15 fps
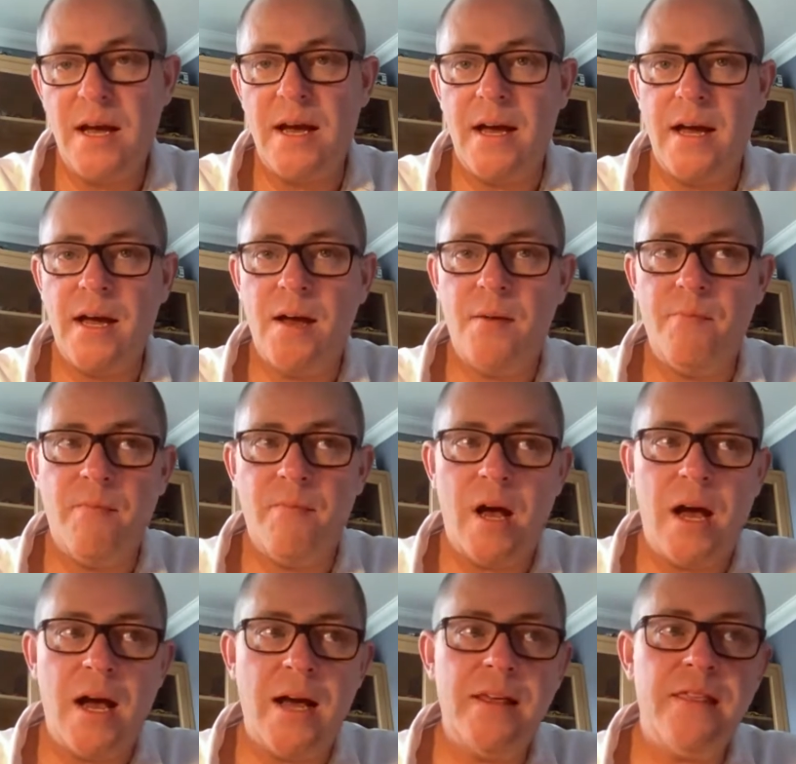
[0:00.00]

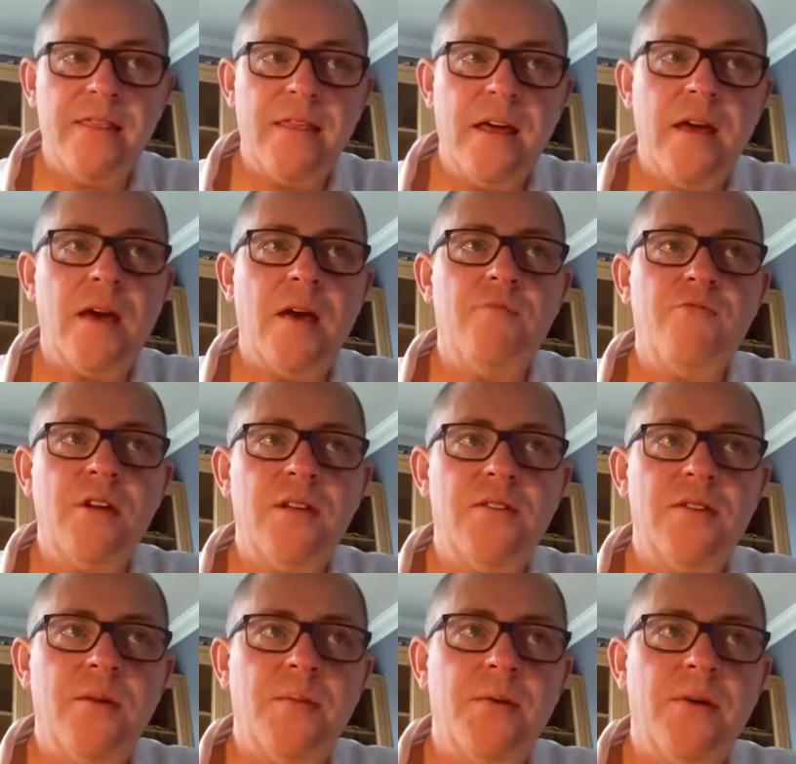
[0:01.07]
I think
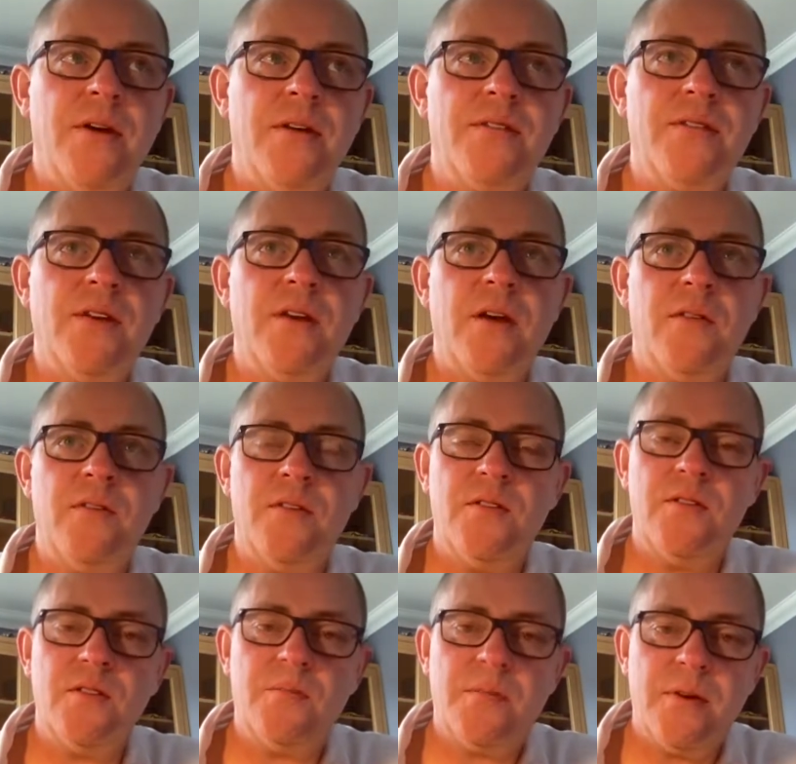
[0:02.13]
retail pricing, and this
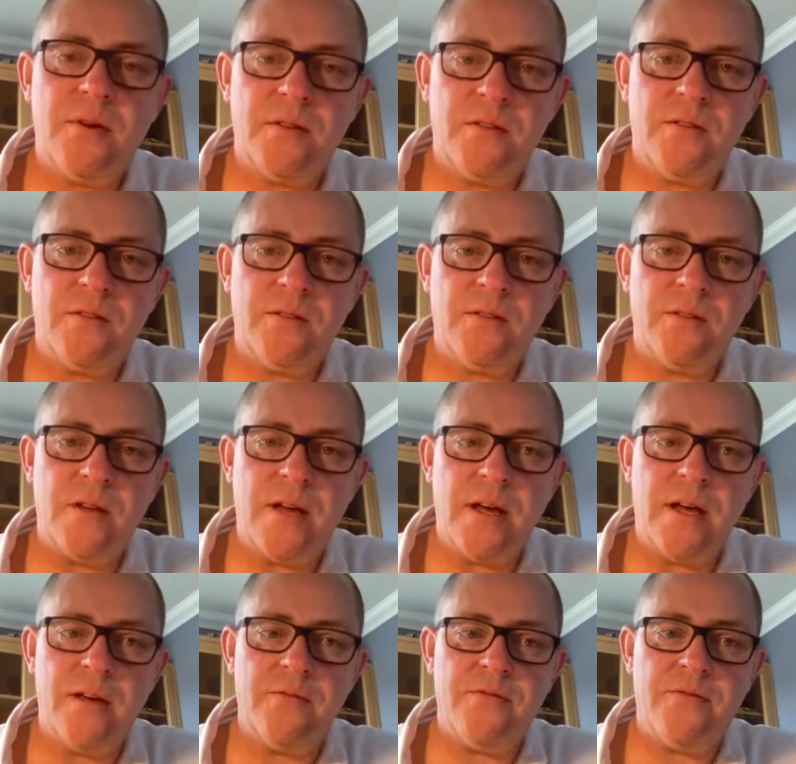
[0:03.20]
is a personal
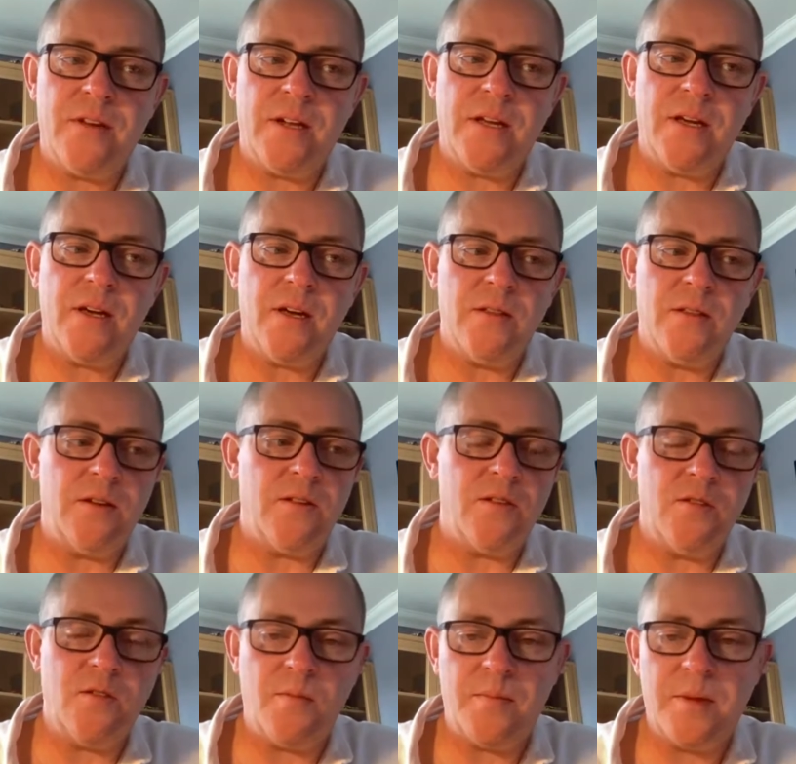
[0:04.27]
feeling that is
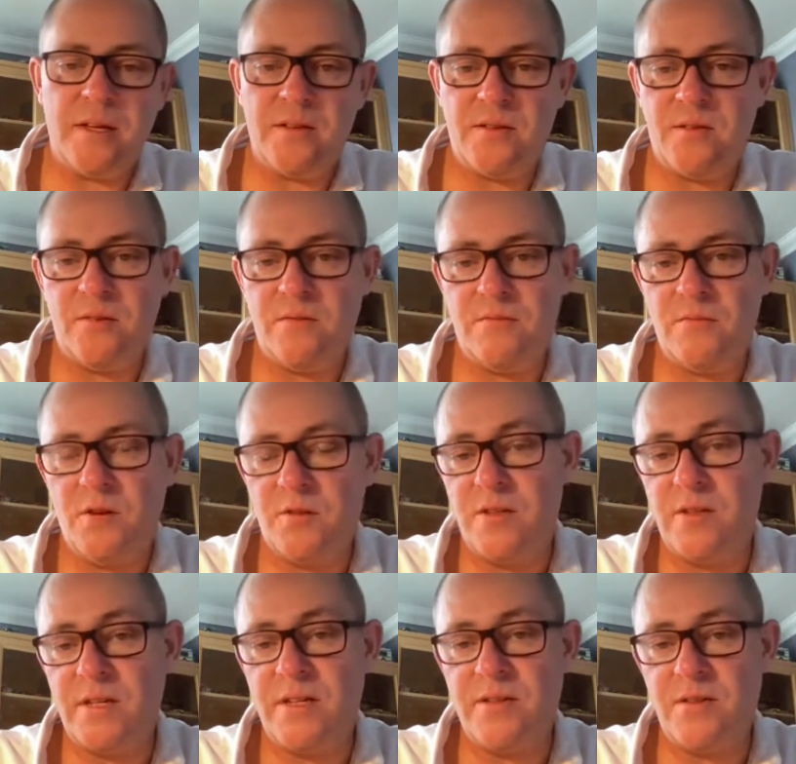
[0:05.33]
not based on the
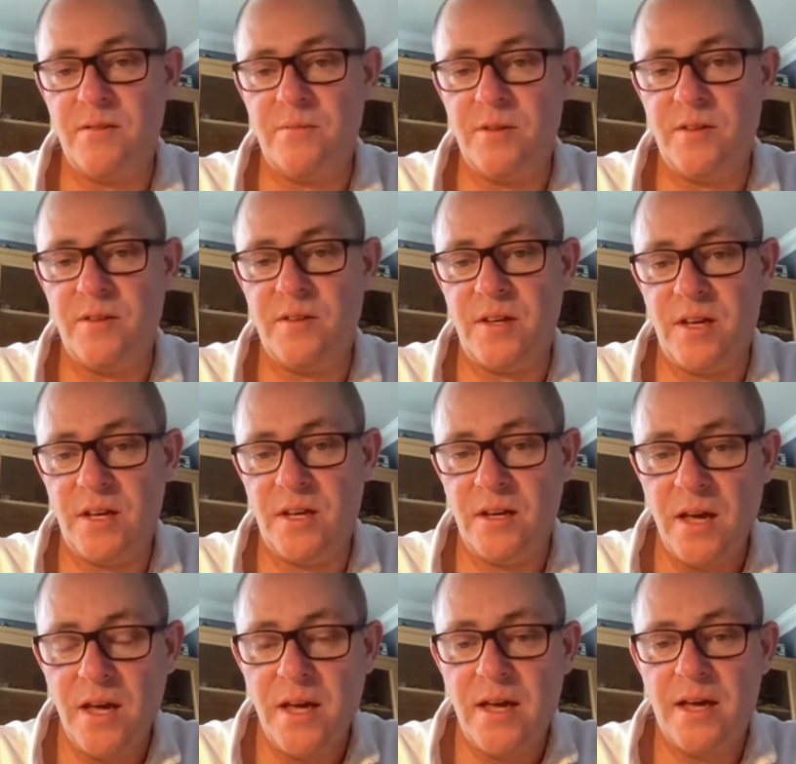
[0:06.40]
data that we're seeing,
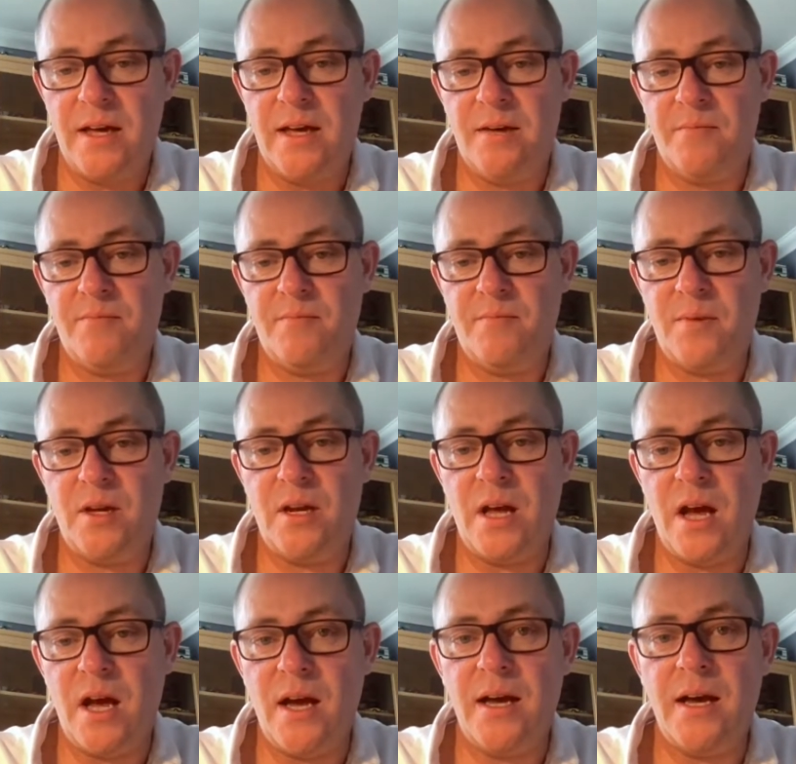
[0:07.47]
but
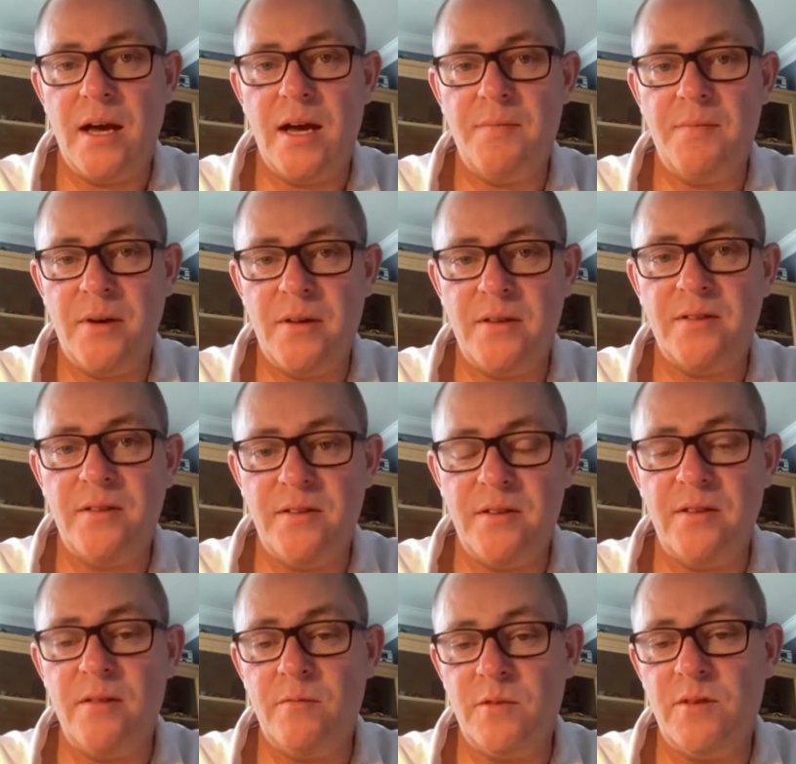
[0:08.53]
I personally
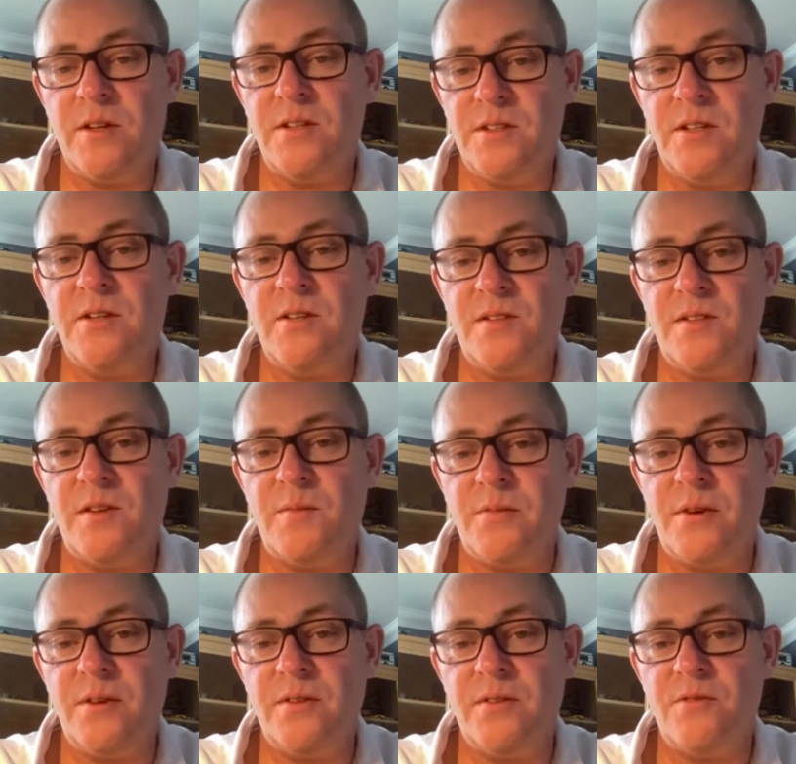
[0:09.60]
think that we'll continue to see
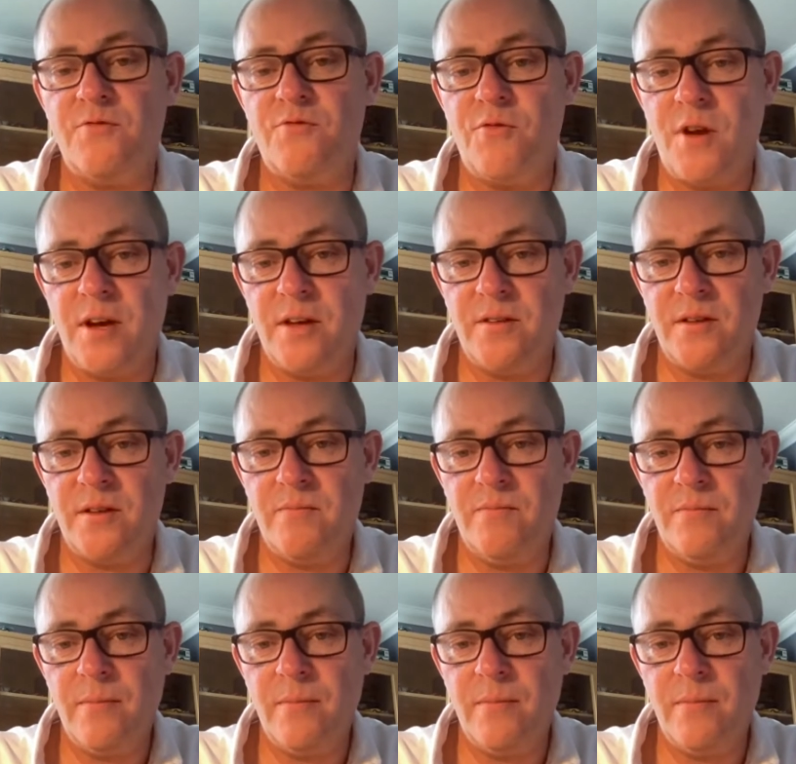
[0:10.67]
prices rising.